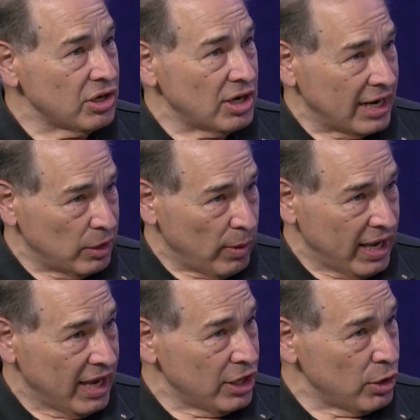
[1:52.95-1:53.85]
United Way
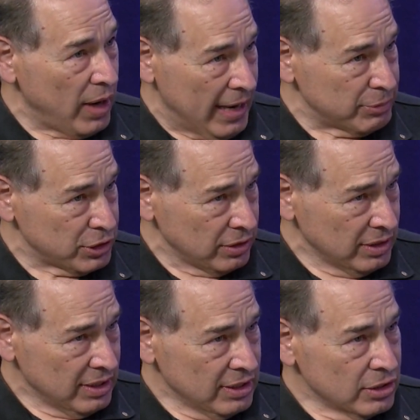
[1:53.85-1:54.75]
in New Hampshire,
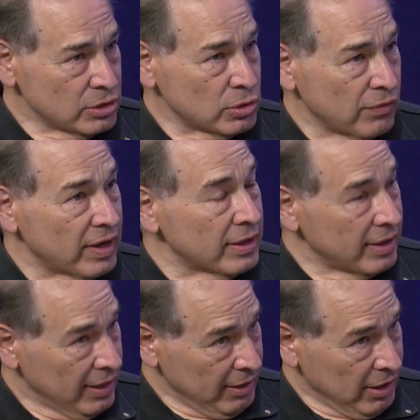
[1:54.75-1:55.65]
uh, serving
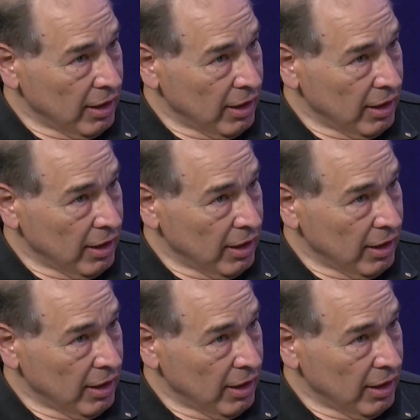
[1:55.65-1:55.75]
okay.